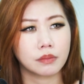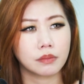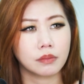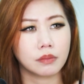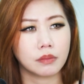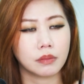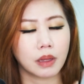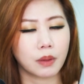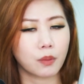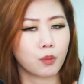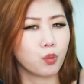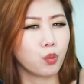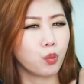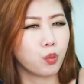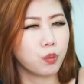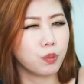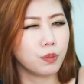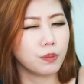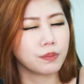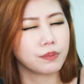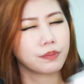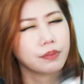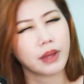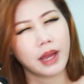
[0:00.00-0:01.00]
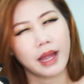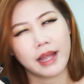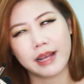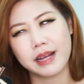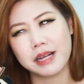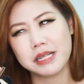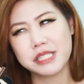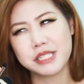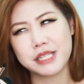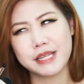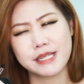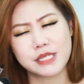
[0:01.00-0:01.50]
Like, I
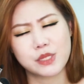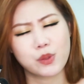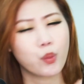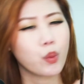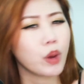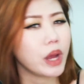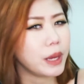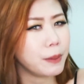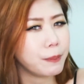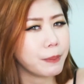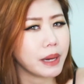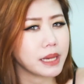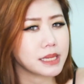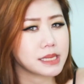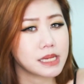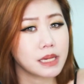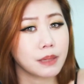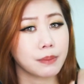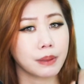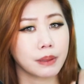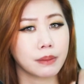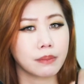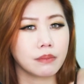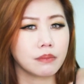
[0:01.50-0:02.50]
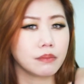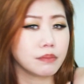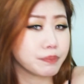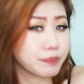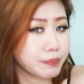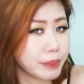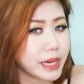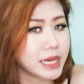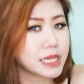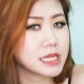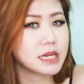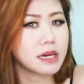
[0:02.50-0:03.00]
can't say it's way better, but
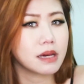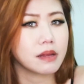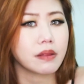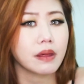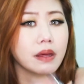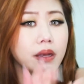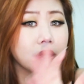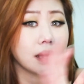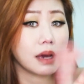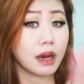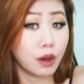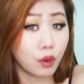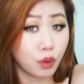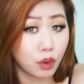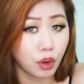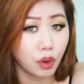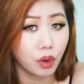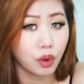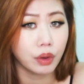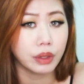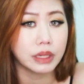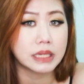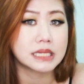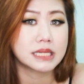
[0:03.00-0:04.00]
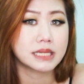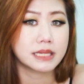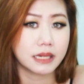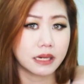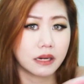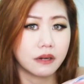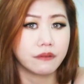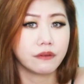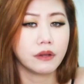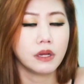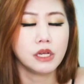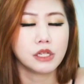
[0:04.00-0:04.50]
better than alcohol
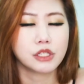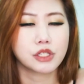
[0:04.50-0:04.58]
itself.